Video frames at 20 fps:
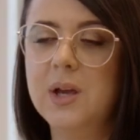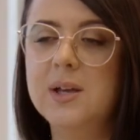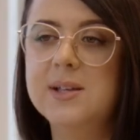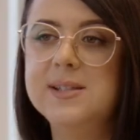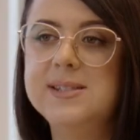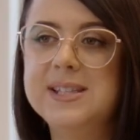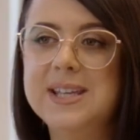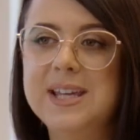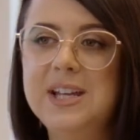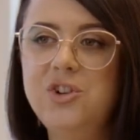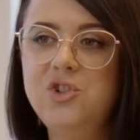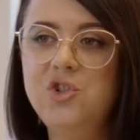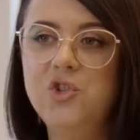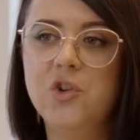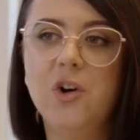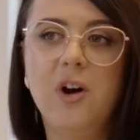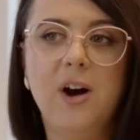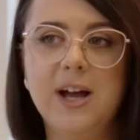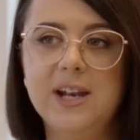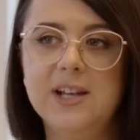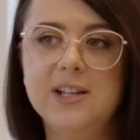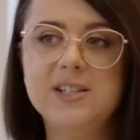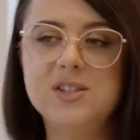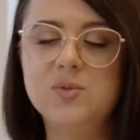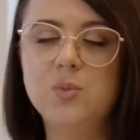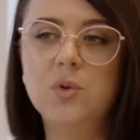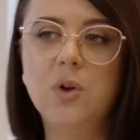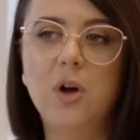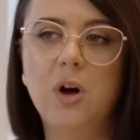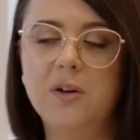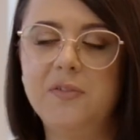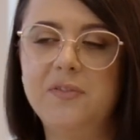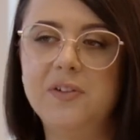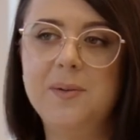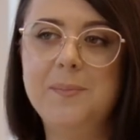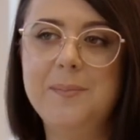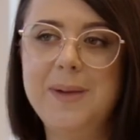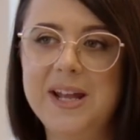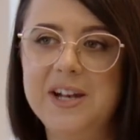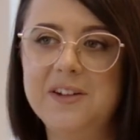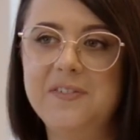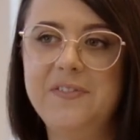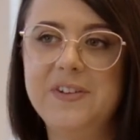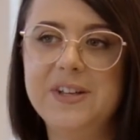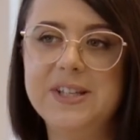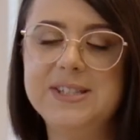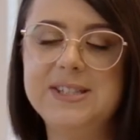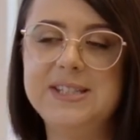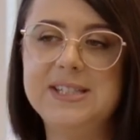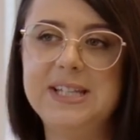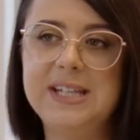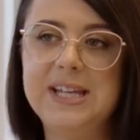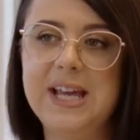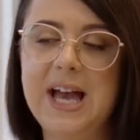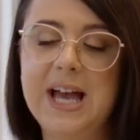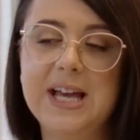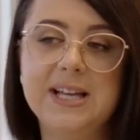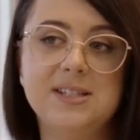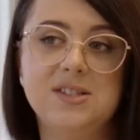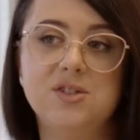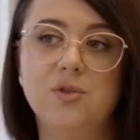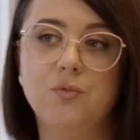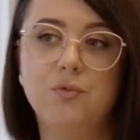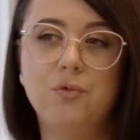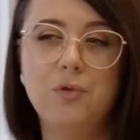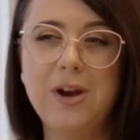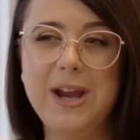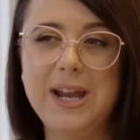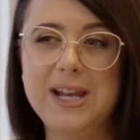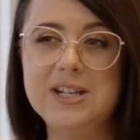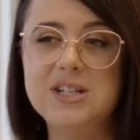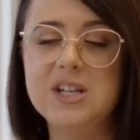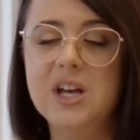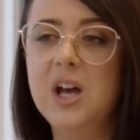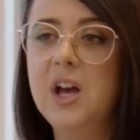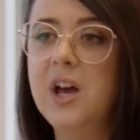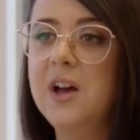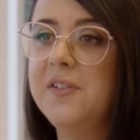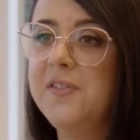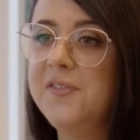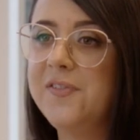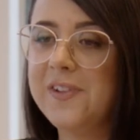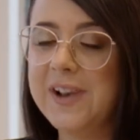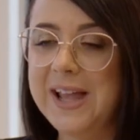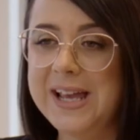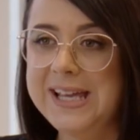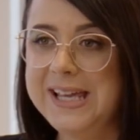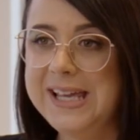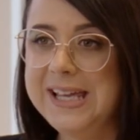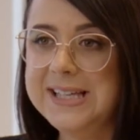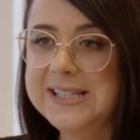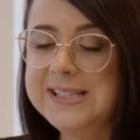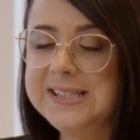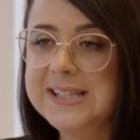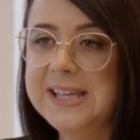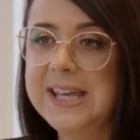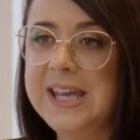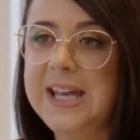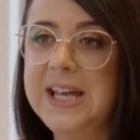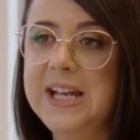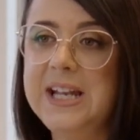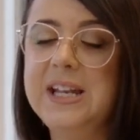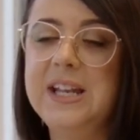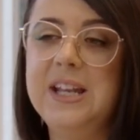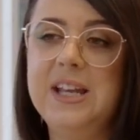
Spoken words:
Skin dryness will often manifest as red, flaky skin,